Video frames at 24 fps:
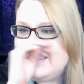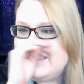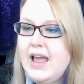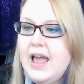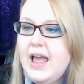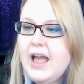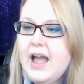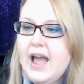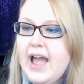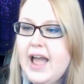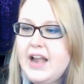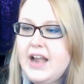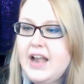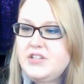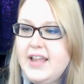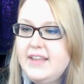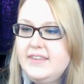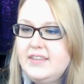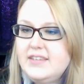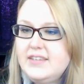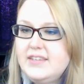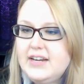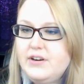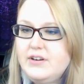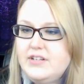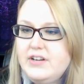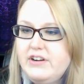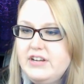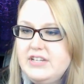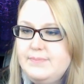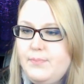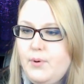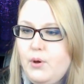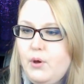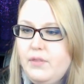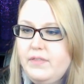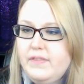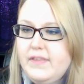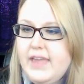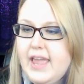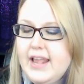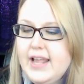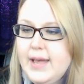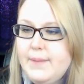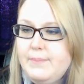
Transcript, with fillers: I actually had the secretaries both gang